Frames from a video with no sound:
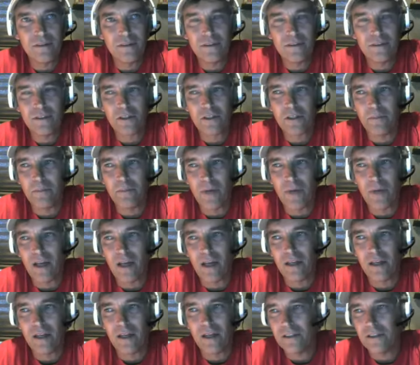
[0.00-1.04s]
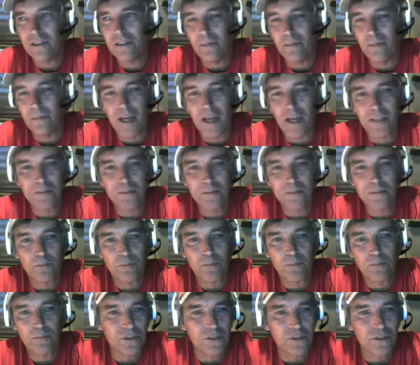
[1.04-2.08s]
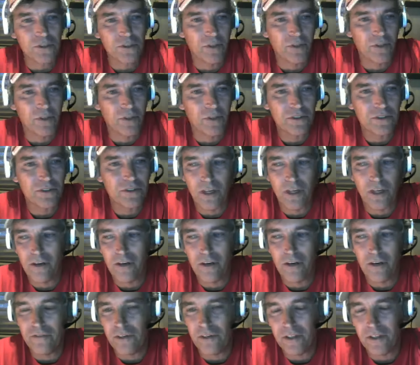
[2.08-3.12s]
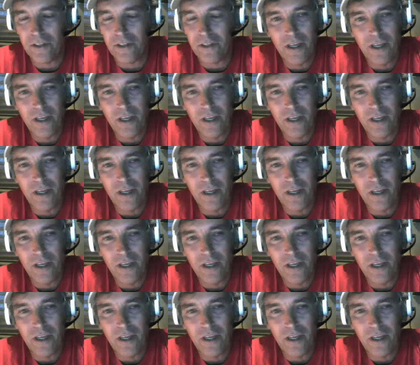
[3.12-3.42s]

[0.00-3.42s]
Cabela's and the Bass Pro Series stuff, and